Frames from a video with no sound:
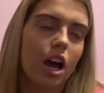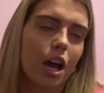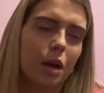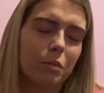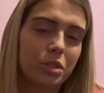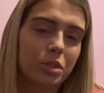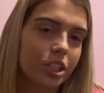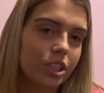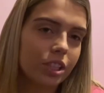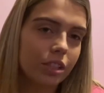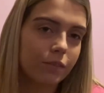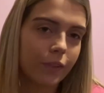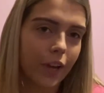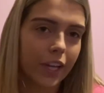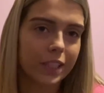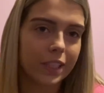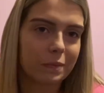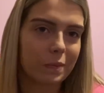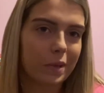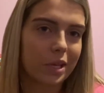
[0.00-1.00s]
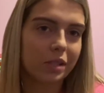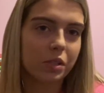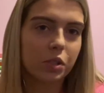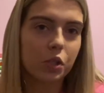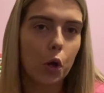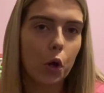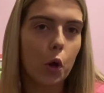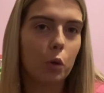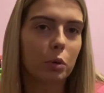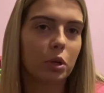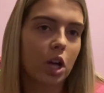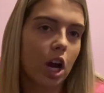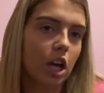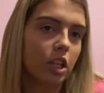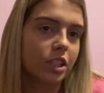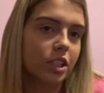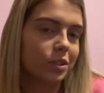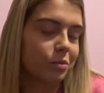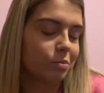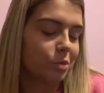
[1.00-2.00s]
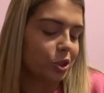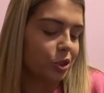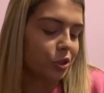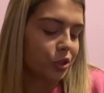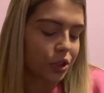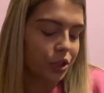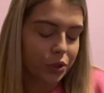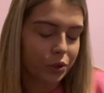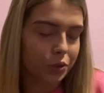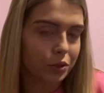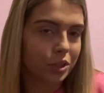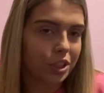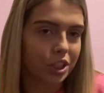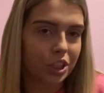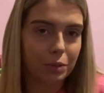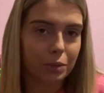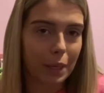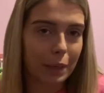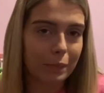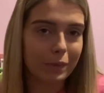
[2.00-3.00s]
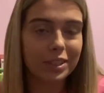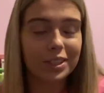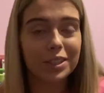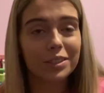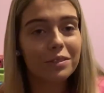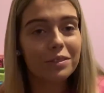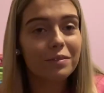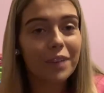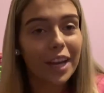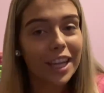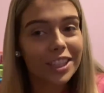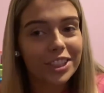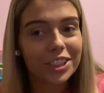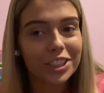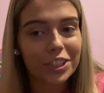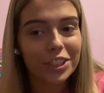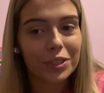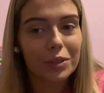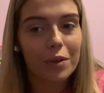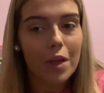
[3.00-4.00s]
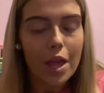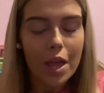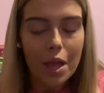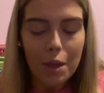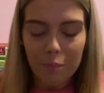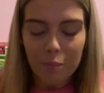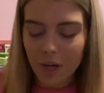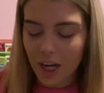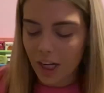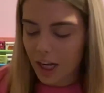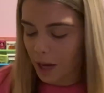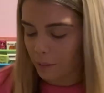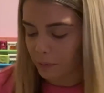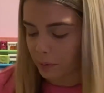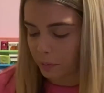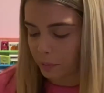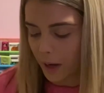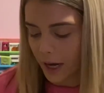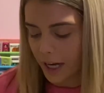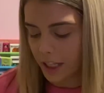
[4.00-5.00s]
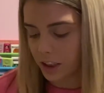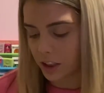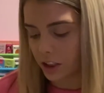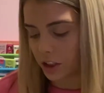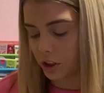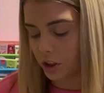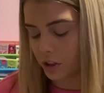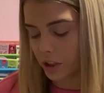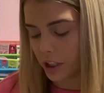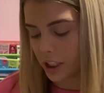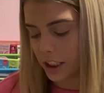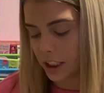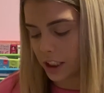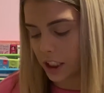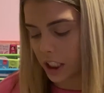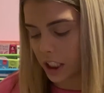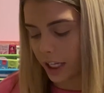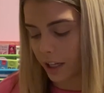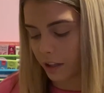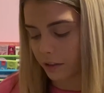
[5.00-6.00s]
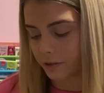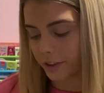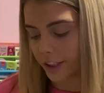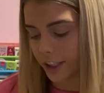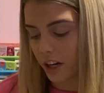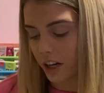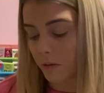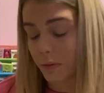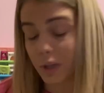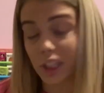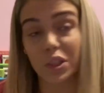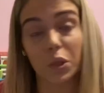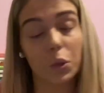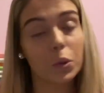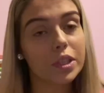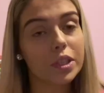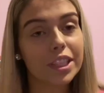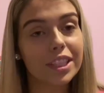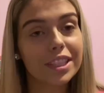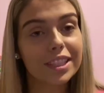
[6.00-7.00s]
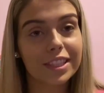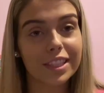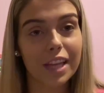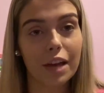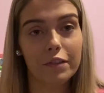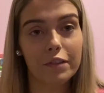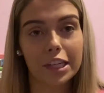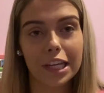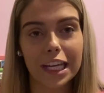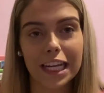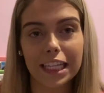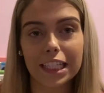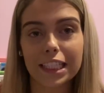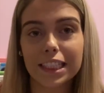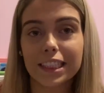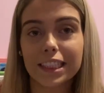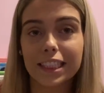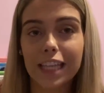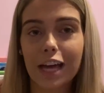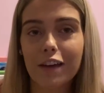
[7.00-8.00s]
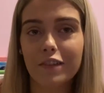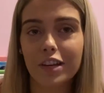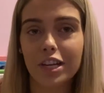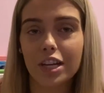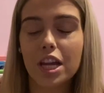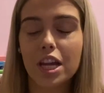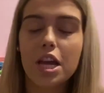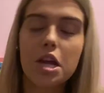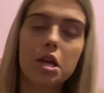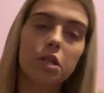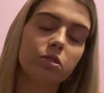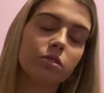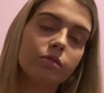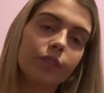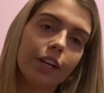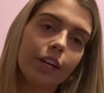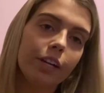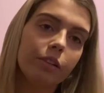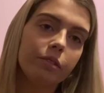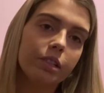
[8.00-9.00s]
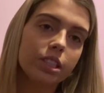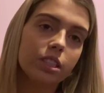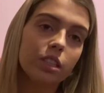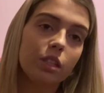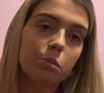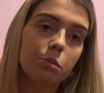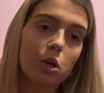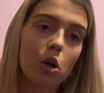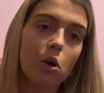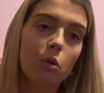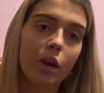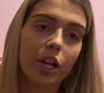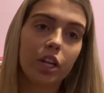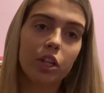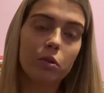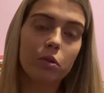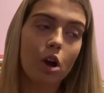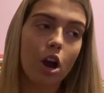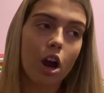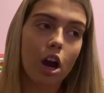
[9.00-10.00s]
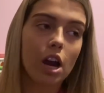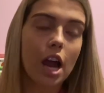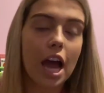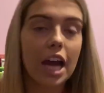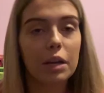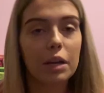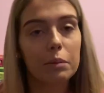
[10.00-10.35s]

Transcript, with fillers: she still fights me. So regardless of what you use, your baby's gonna fight you. But the price to this Nail Frida was only $7.87, so very reasonable when you are on a